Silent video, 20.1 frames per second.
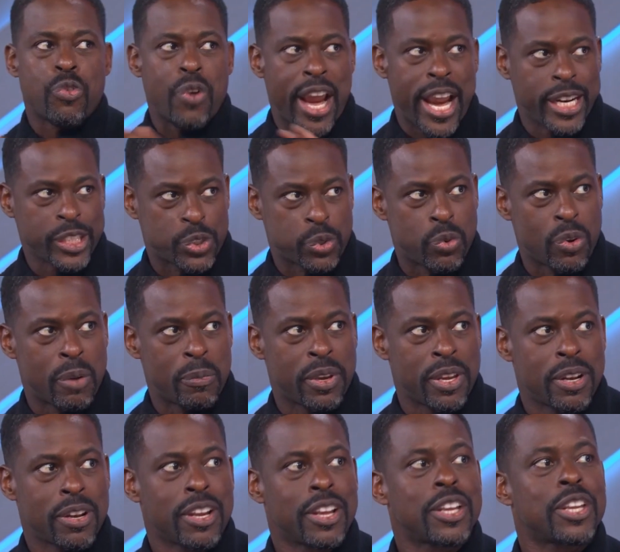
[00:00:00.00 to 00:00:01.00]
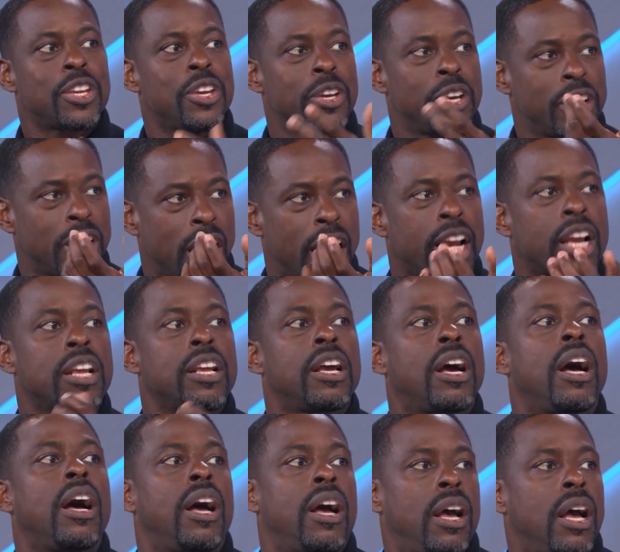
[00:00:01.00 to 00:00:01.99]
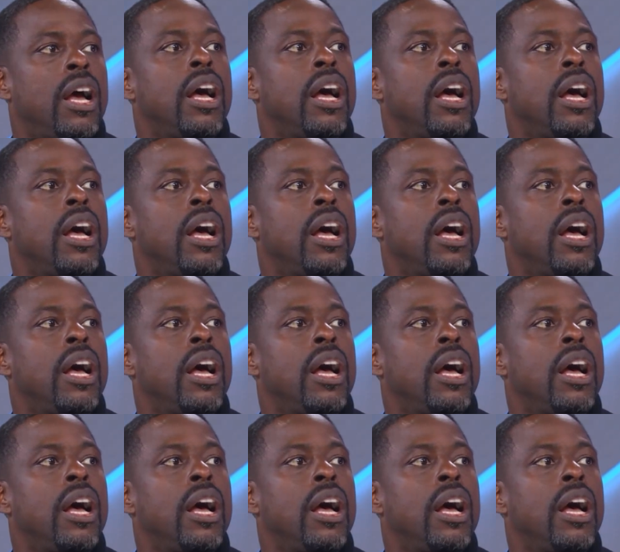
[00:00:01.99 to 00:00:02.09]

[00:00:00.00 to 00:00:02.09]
a ranch woman. You no, like... not Cool